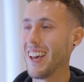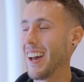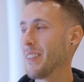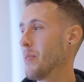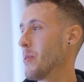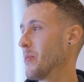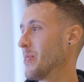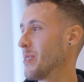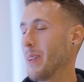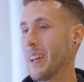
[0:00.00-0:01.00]
I think we
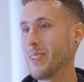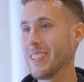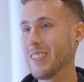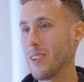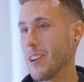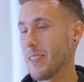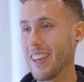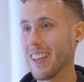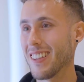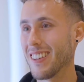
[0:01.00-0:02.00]
could spend all the entire
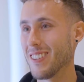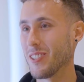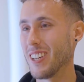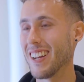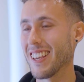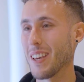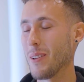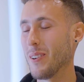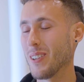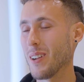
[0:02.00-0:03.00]
day here chatting
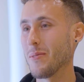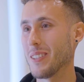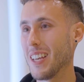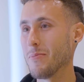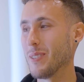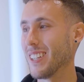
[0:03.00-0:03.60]
about a lot of stuff.